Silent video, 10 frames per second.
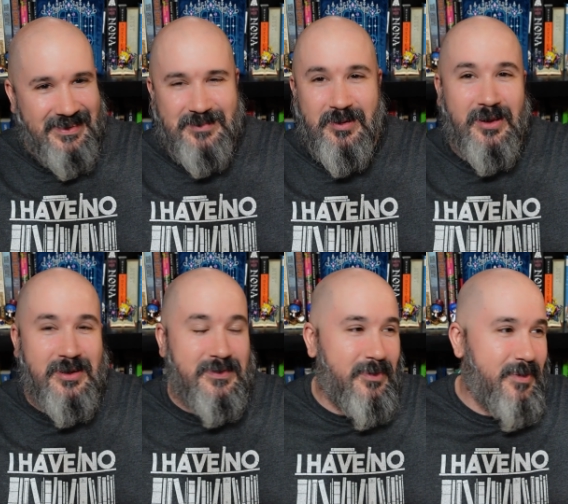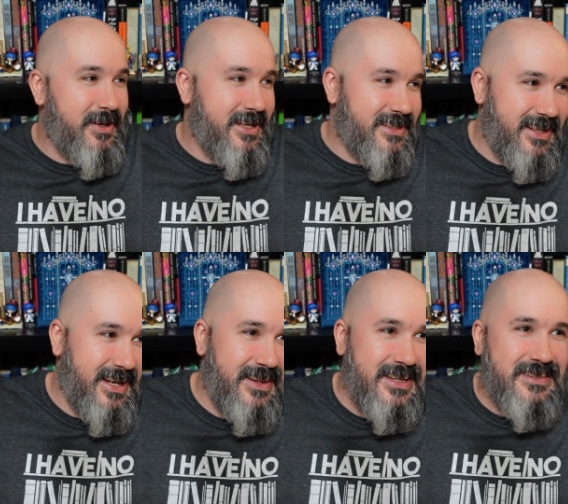Spoilers for One Piece.
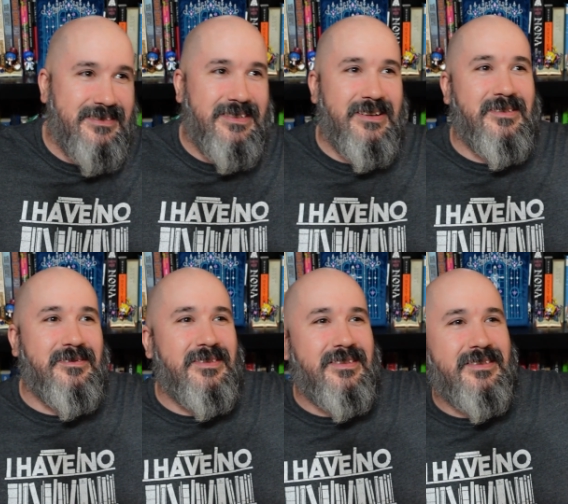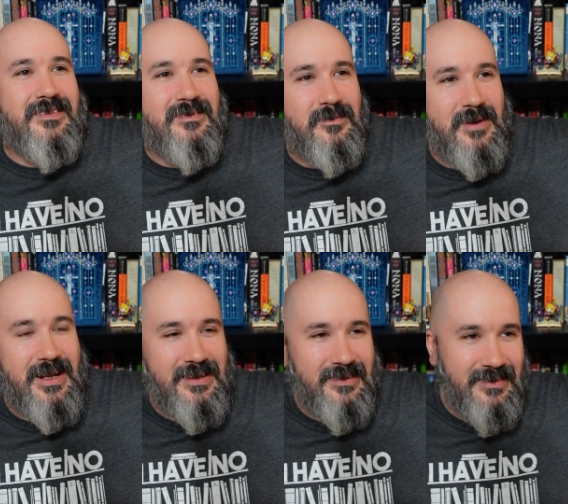Like, that's,
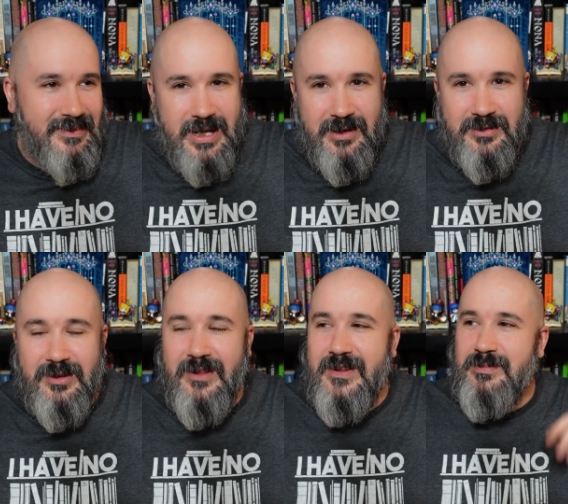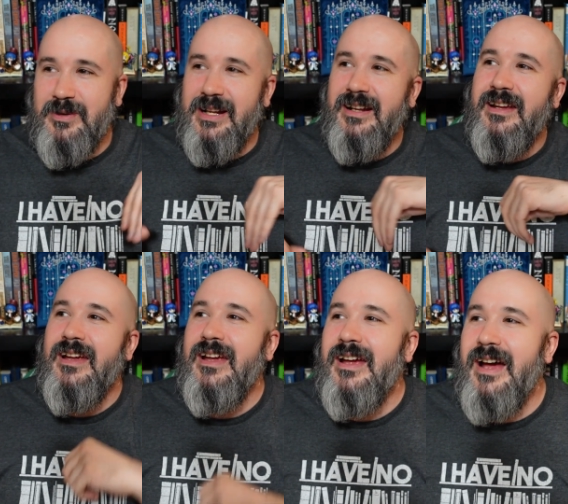what, 20 years old at this point.
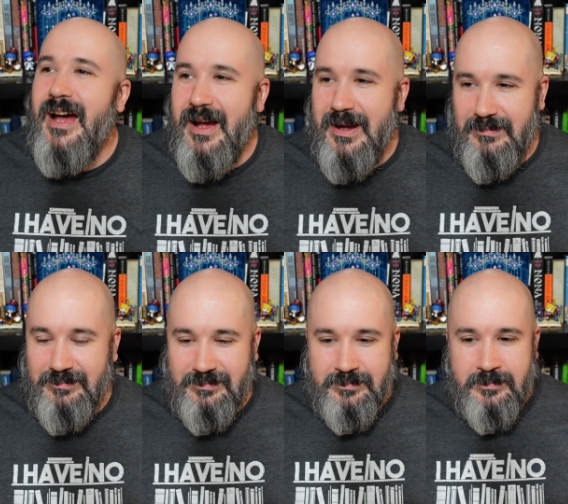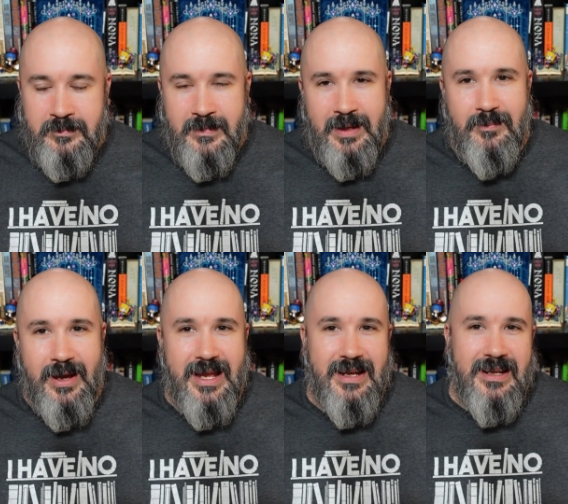
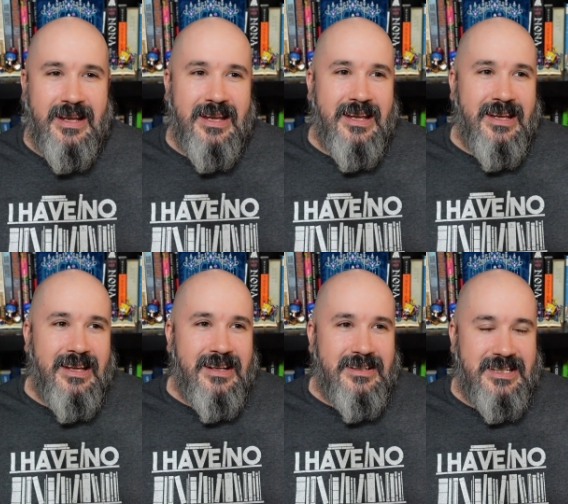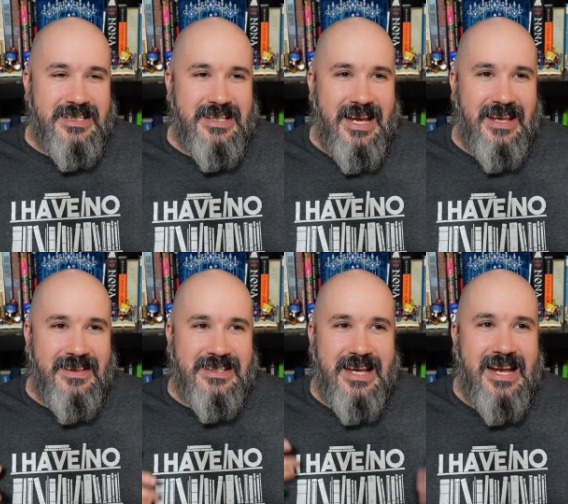But just like
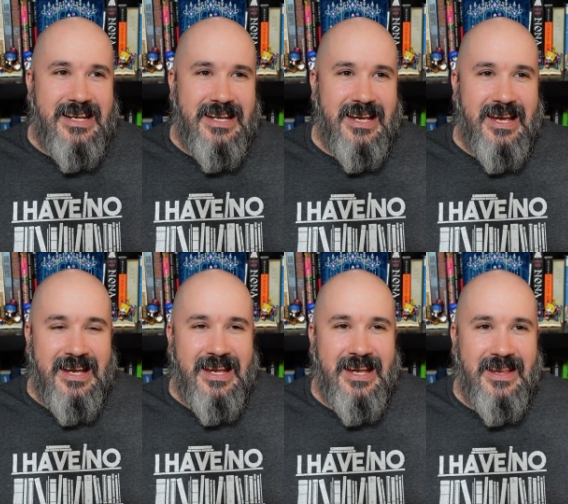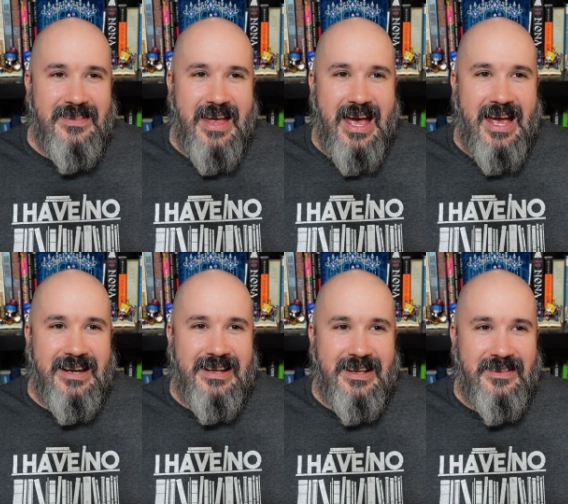this idea
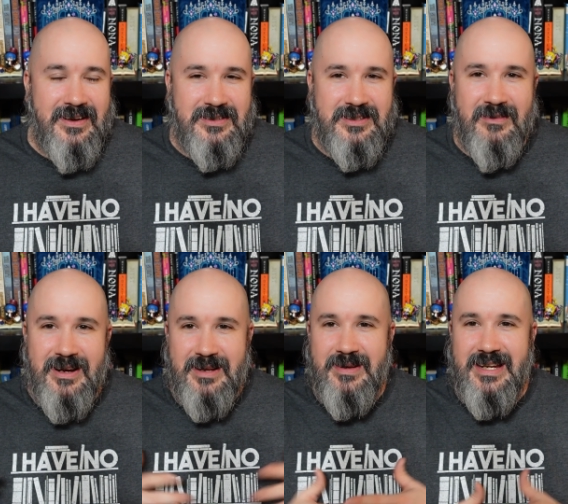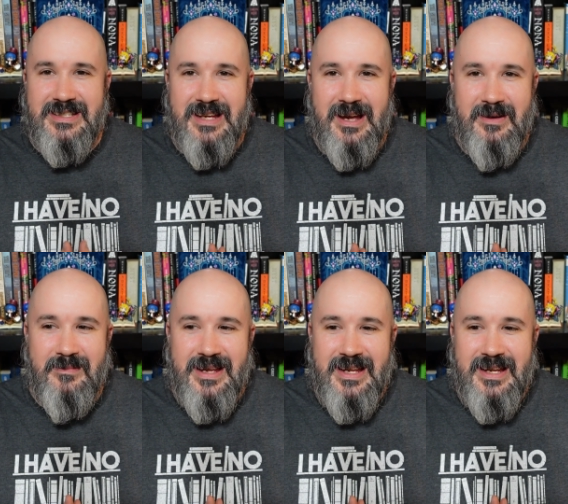that there's going to be some